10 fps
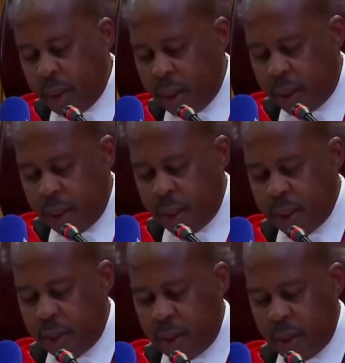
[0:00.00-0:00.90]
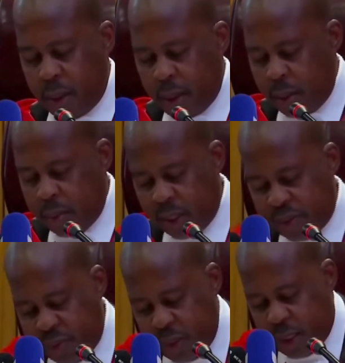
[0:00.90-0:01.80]
The sentence must
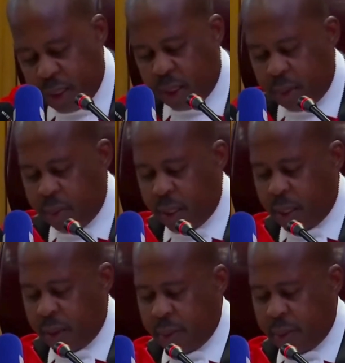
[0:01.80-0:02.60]
fit the criminal